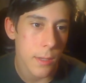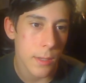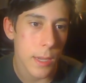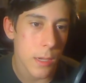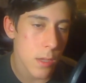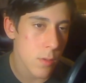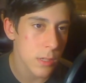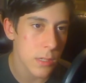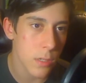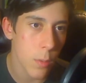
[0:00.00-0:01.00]
can use
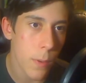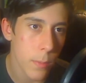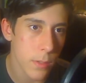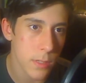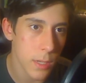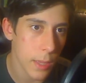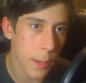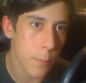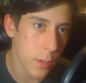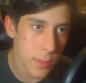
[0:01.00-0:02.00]
his soap bubbles to
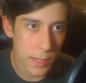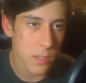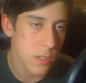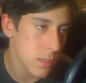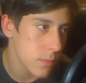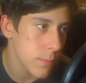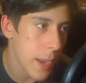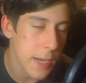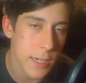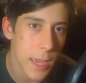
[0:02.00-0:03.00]
like put things
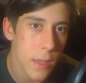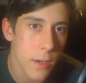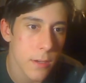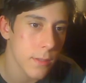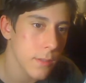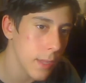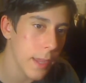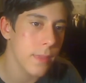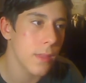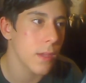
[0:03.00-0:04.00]
back together.
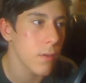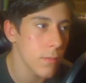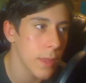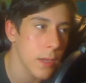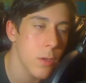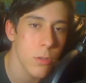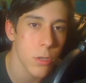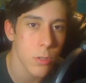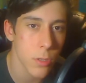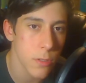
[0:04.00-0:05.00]
Like
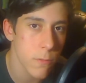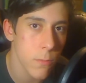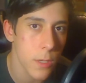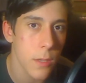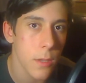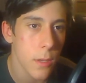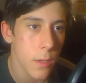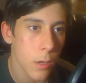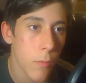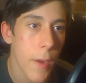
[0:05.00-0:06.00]
Kujo Josufumi
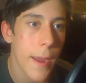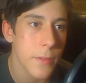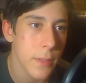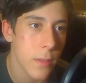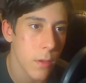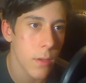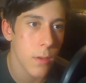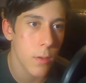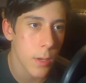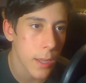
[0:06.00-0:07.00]
grafted the
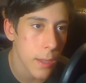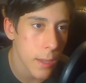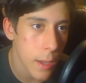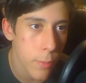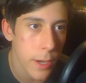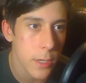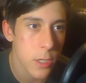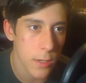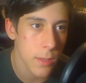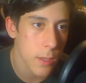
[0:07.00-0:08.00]
Dokakaka branch
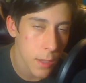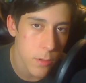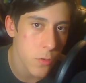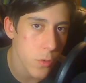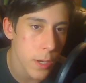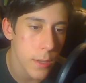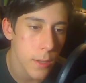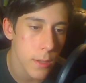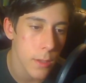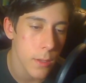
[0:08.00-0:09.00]
onto the other tree
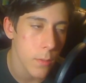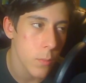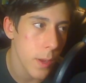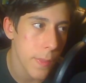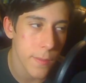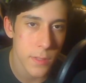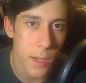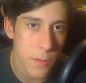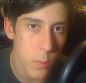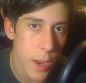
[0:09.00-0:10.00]
with
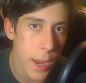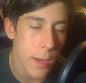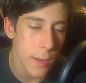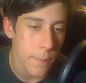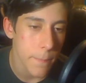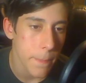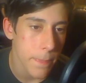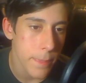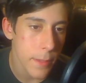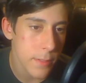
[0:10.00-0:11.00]
Soft and Wet.
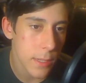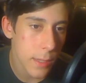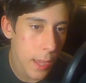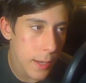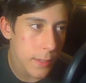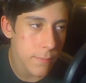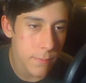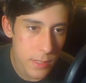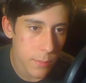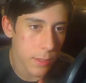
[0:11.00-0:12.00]
There's a lot of
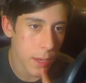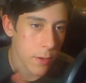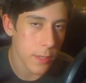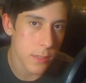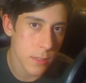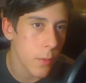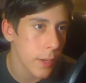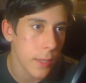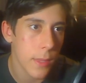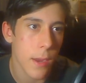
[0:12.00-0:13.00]
similarities
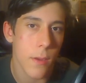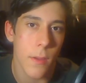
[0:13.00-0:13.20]
going in there.